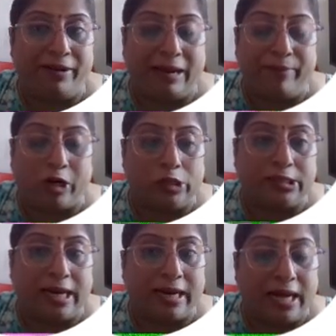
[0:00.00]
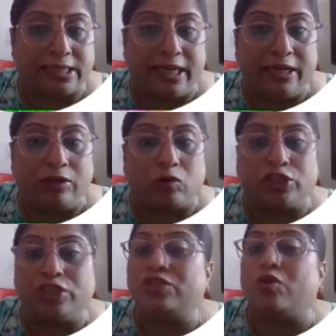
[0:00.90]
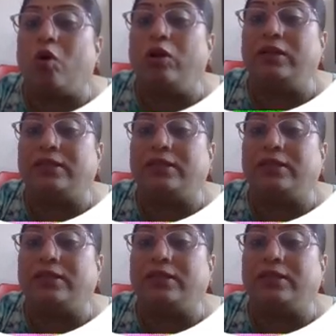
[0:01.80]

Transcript: because they are asking the questions all the